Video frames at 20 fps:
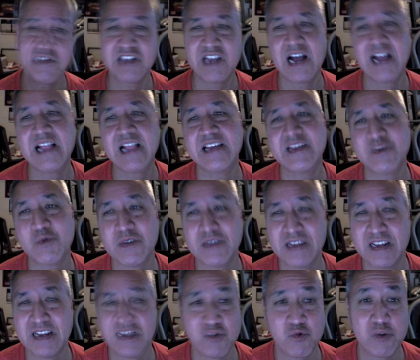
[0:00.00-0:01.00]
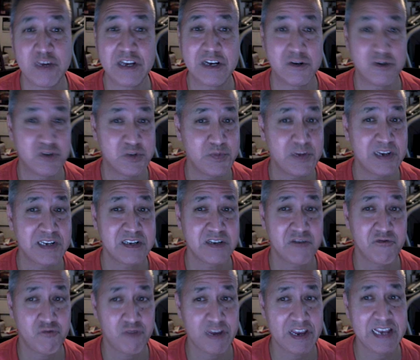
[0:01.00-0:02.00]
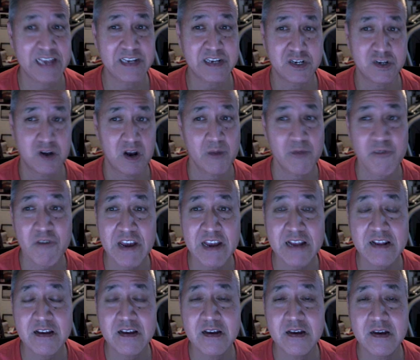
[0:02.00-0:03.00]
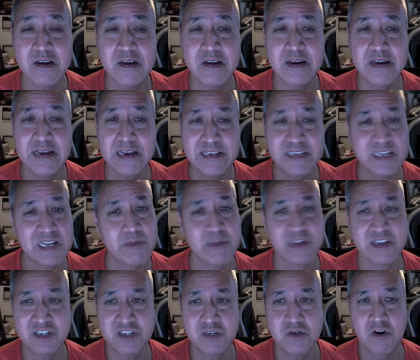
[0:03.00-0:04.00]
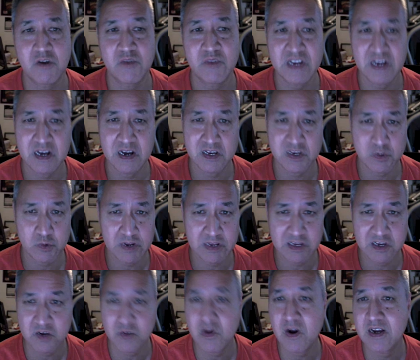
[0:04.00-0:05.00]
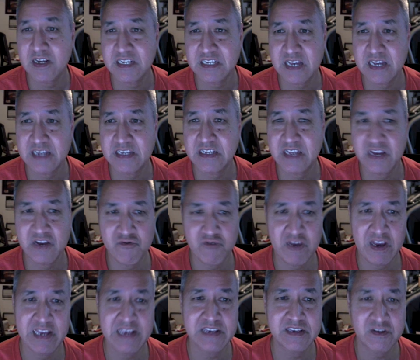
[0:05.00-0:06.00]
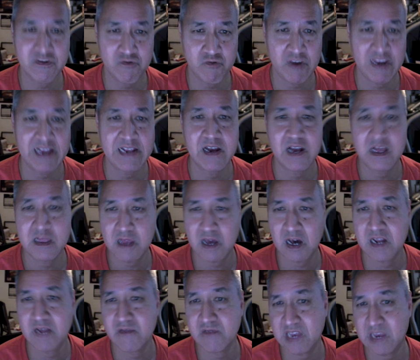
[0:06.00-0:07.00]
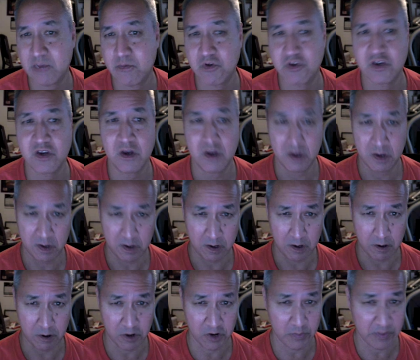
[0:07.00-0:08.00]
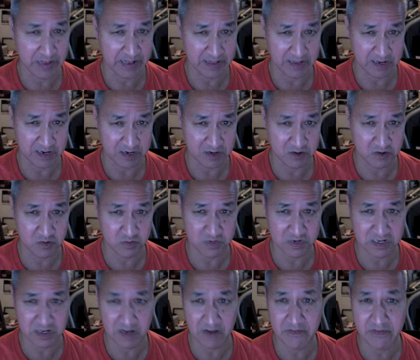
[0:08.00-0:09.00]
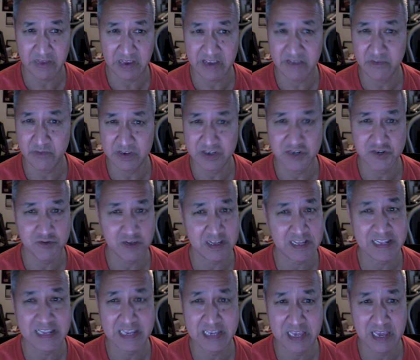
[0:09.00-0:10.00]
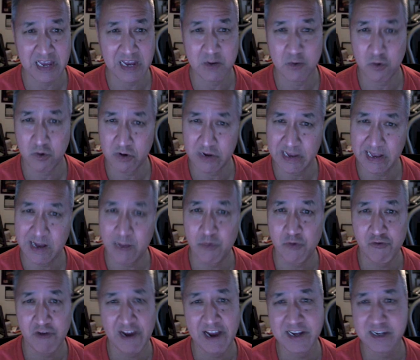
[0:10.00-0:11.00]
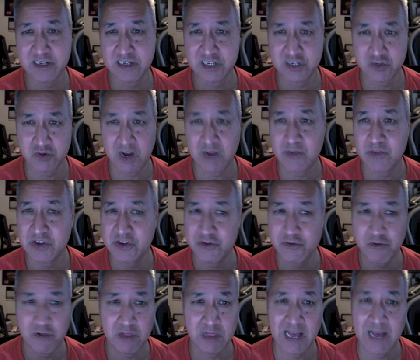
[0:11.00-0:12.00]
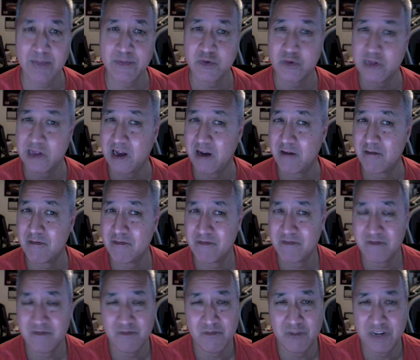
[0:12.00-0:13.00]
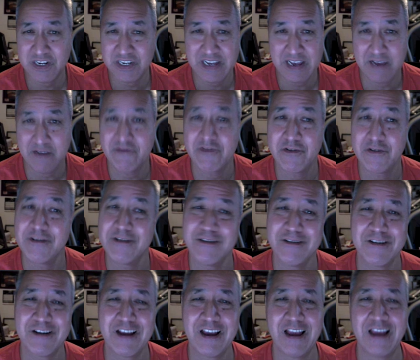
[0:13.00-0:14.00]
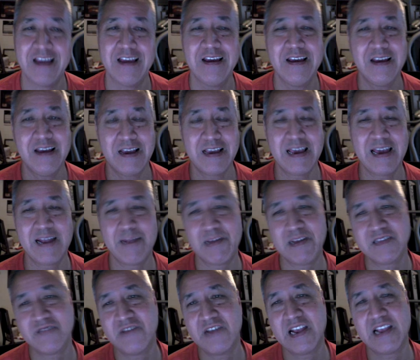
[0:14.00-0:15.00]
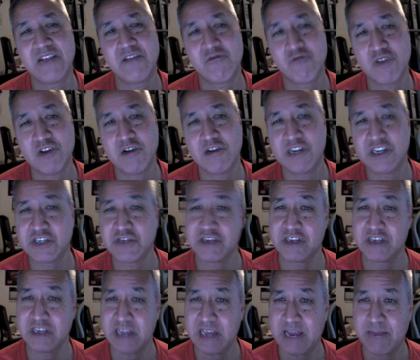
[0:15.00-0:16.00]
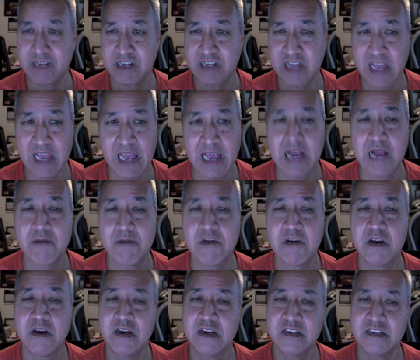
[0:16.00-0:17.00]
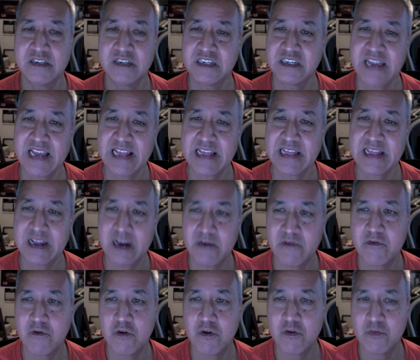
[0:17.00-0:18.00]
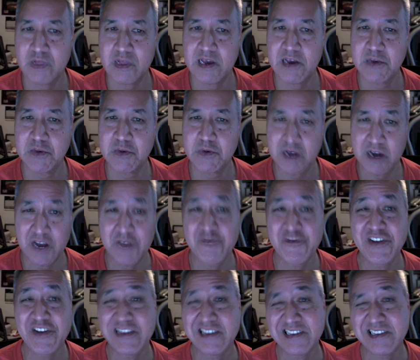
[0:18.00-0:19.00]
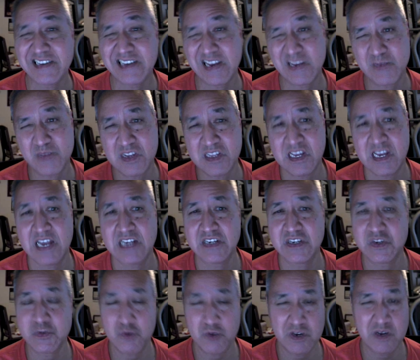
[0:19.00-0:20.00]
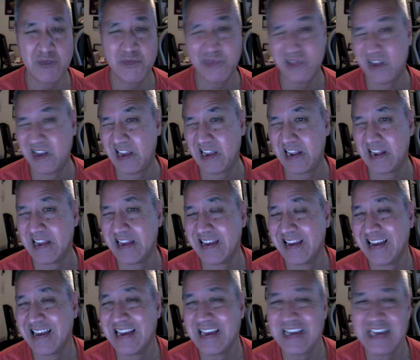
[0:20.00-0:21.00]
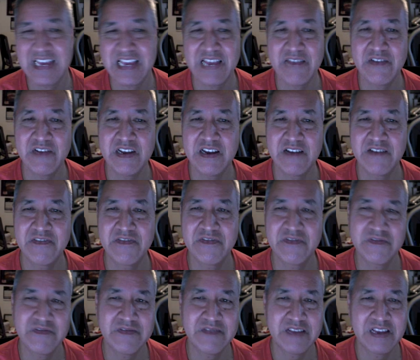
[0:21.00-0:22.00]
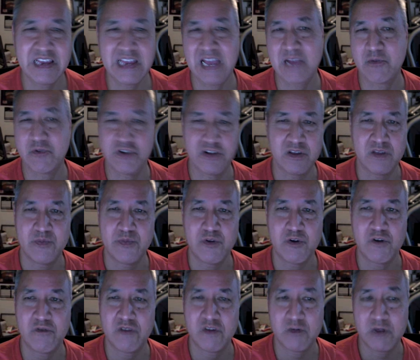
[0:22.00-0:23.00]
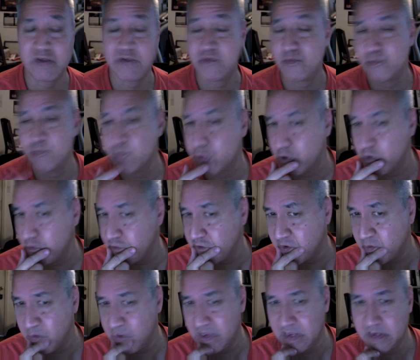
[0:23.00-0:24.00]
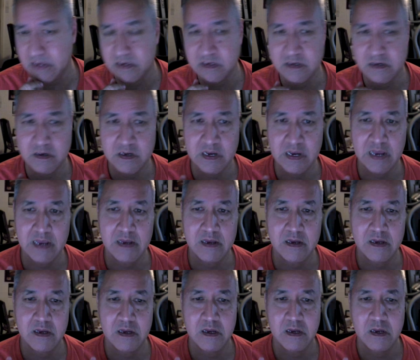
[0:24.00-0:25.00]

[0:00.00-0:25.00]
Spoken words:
even telling us when they tweak or especially raise a drop rate is a double-edged sword because when Gearbox says they raise the rate, a lot of gamers automatically assume stuff they've been struggling to get will now miraculously drop into their laps without much effort. Okay, again, I'm not defending the real issues the game does have, just saying that uninformed players with unrealistic expectations would complain, even if the game were nearly perfect, whatever perfect means. Okay,